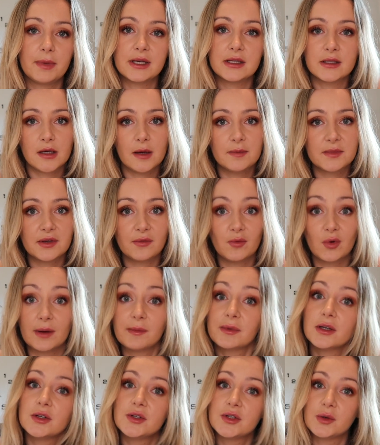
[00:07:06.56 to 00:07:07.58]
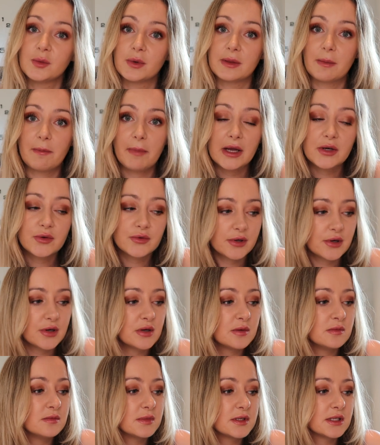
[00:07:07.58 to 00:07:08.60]
But in terms of what I'm going to do with the
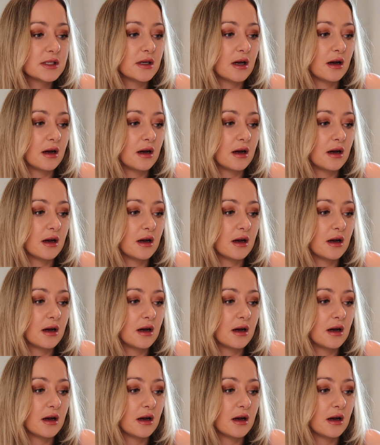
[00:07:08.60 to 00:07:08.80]
bedrooms,